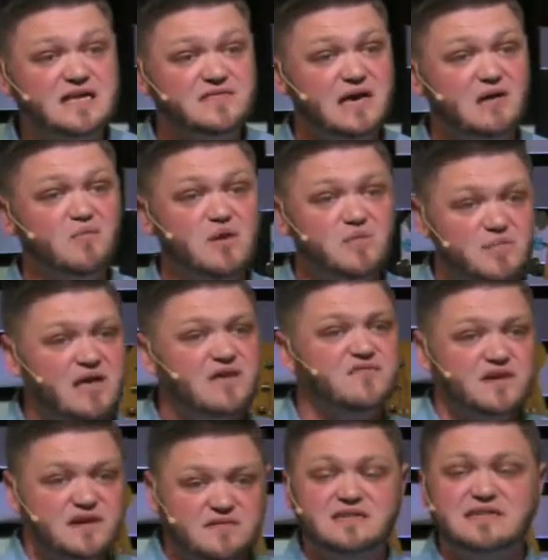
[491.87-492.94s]
that we make
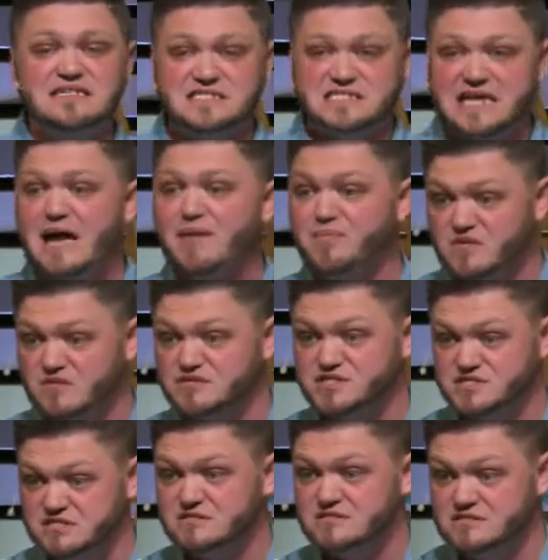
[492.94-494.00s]
fun of the disciples